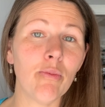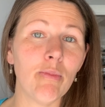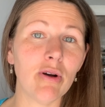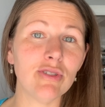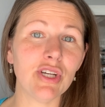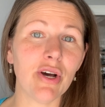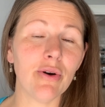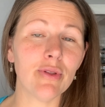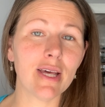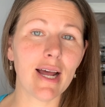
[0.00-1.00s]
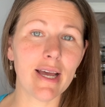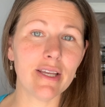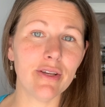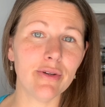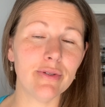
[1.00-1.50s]
Mojo that I
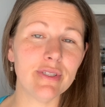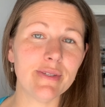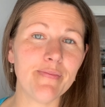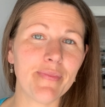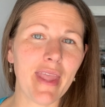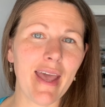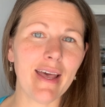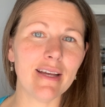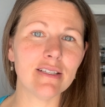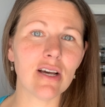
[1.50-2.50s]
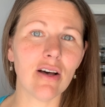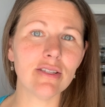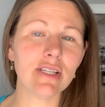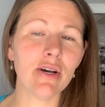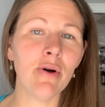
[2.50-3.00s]
use. And
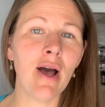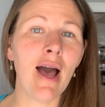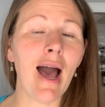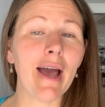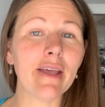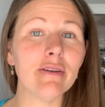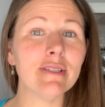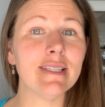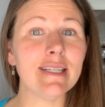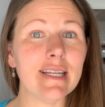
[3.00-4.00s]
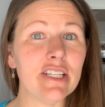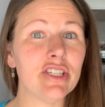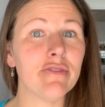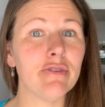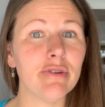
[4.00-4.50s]
also I use the
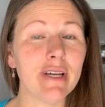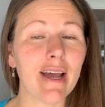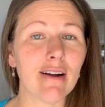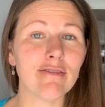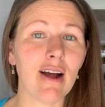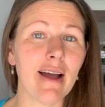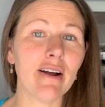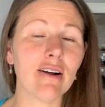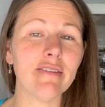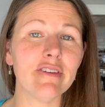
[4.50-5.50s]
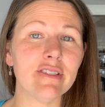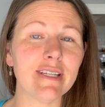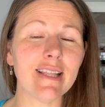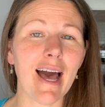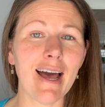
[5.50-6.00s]
Ninja Foodi air fryer. If you see
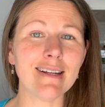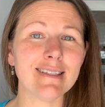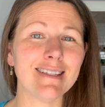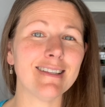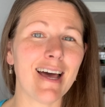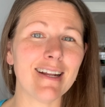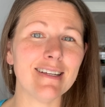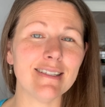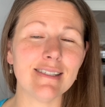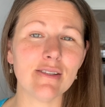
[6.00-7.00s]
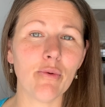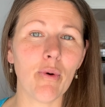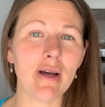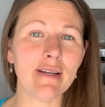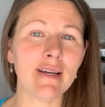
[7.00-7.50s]
that, that is the
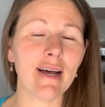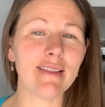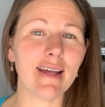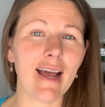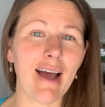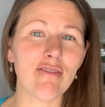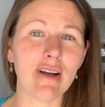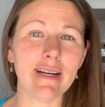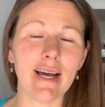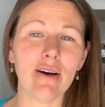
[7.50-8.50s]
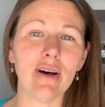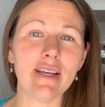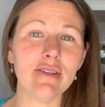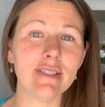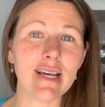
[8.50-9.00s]
one that I have right now. I
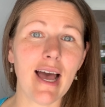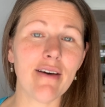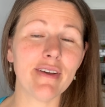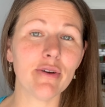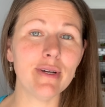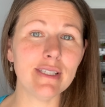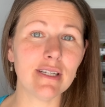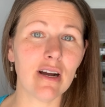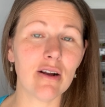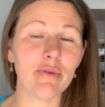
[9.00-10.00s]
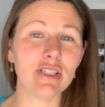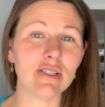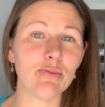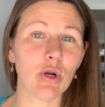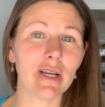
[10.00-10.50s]
used to have a Cuisinart, which is
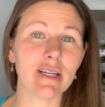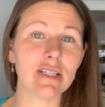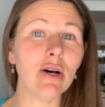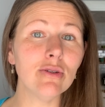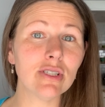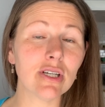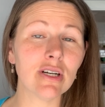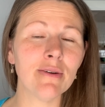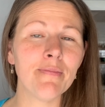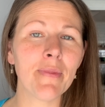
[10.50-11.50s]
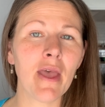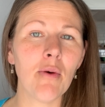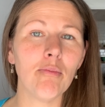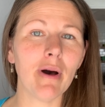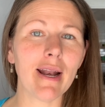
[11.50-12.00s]
more like a toaster,
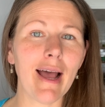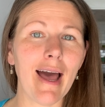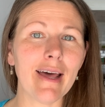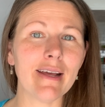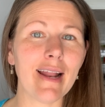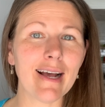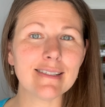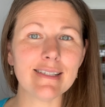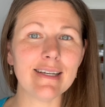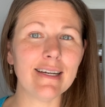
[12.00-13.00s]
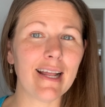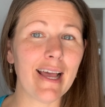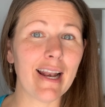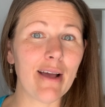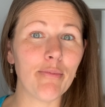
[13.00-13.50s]
but I had an accident
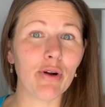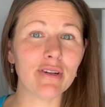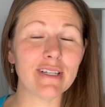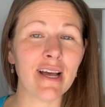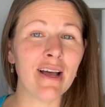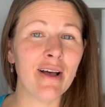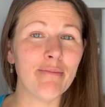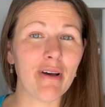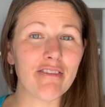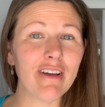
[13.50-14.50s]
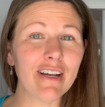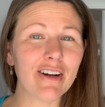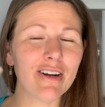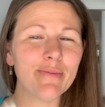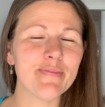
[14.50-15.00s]
and I burned my
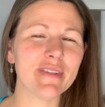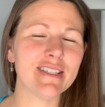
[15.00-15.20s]
finger.